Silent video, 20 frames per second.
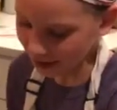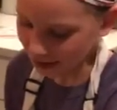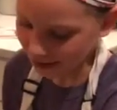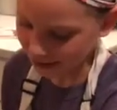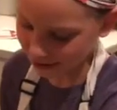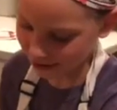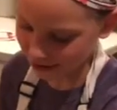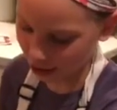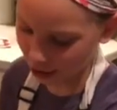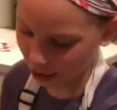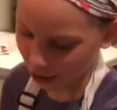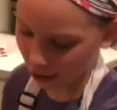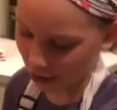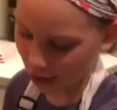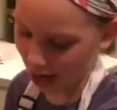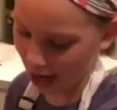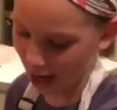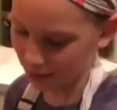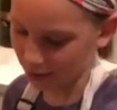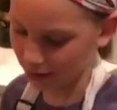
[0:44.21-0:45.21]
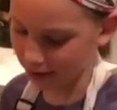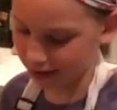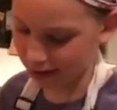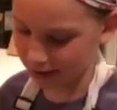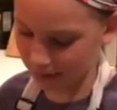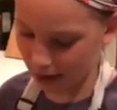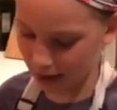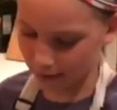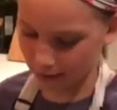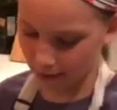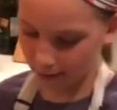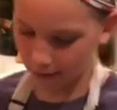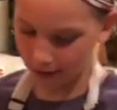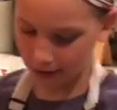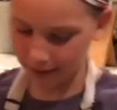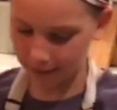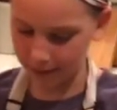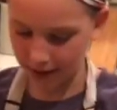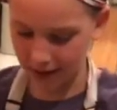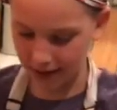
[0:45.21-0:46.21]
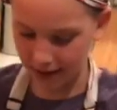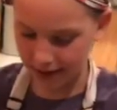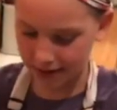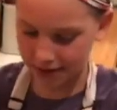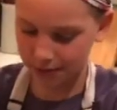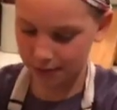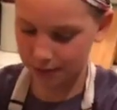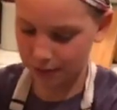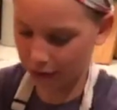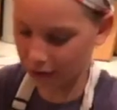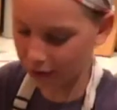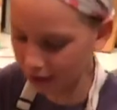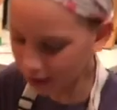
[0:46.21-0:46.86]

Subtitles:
So I'm using my rolling pin to roll